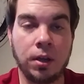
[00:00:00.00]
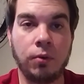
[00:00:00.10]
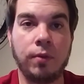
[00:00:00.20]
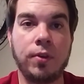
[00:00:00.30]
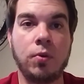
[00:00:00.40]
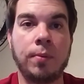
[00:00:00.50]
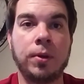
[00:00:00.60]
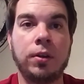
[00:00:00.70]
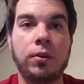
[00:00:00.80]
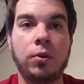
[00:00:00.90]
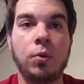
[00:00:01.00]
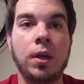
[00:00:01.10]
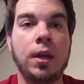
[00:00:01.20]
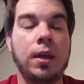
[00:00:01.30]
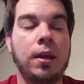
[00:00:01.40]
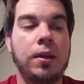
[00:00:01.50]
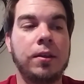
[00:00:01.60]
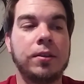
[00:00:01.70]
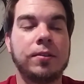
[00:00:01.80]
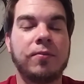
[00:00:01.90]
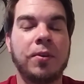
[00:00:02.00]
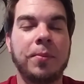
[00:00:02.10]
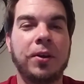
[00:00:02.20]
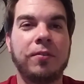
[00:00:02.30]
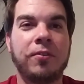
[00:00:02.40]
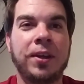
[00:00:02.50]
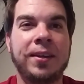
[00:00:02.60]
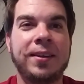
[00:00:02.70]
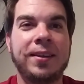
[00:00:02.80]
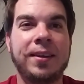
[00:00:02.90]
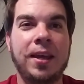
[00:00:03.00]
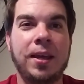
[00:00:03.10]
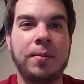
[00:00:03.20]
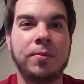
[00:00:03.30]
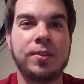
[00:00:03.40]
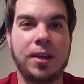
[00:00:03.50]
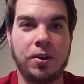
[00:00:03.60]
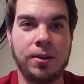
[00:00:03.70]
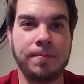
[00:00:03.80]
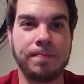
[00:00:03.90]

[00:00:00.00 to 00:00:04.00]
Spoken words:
review I'm going to do is from a good friend named Sarah.